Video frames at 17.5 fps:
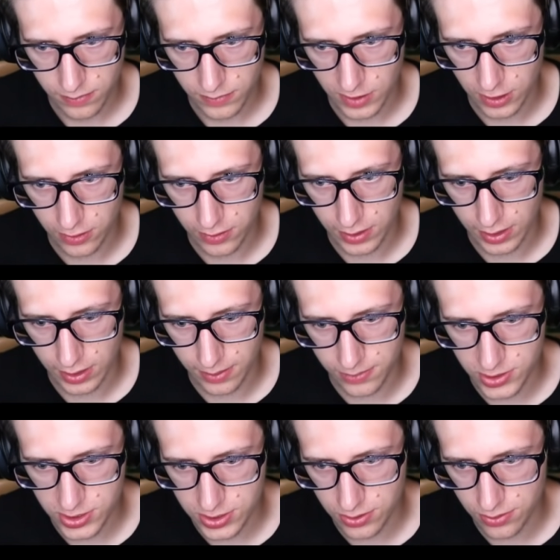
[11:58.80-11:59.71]
Okay,
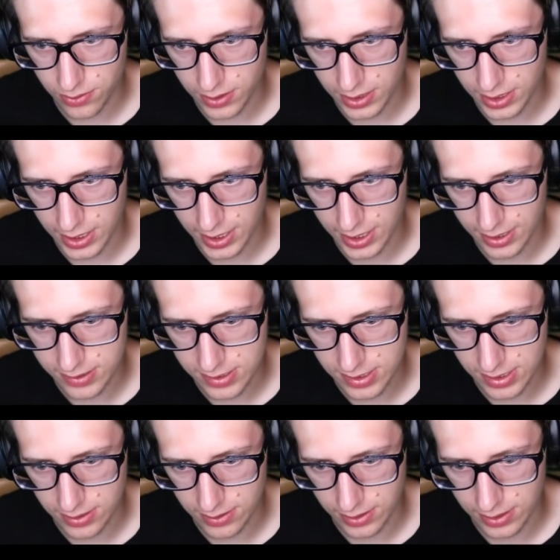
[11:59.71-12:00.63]
I'm still gonna
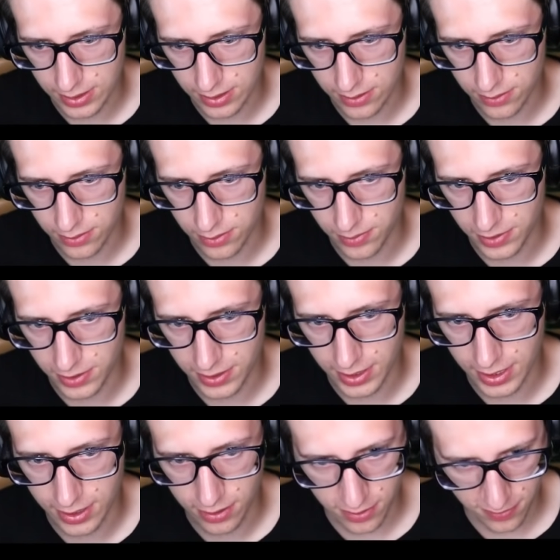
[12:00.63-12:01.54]
accidentally cut a little bit of
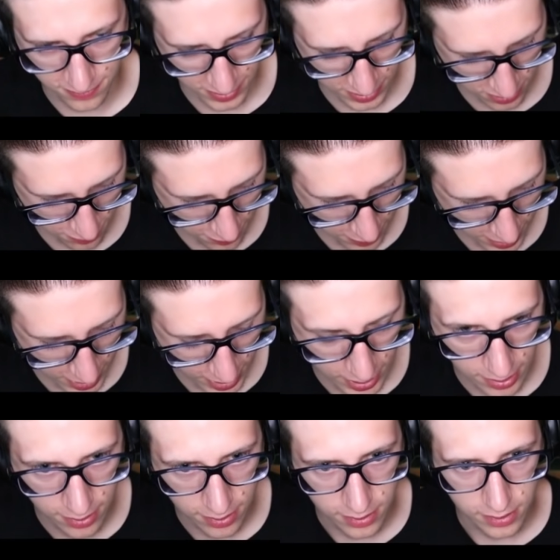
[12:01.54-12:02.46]
that off. That's
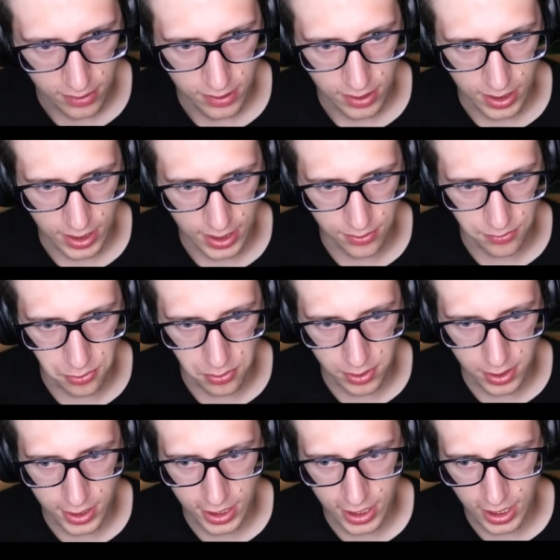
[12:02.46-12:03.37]
fine. I will
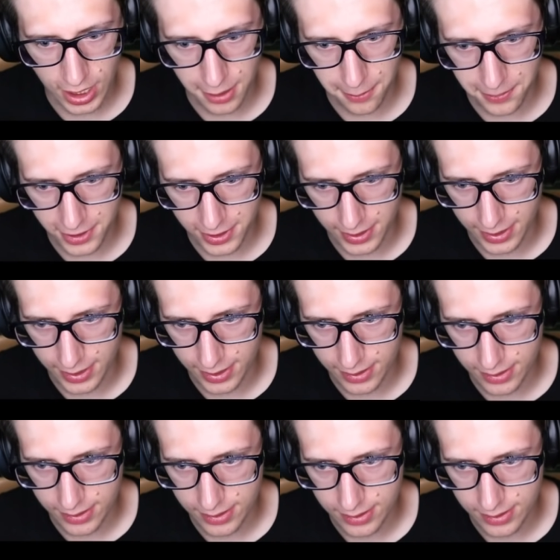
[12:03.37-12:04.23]
copy it.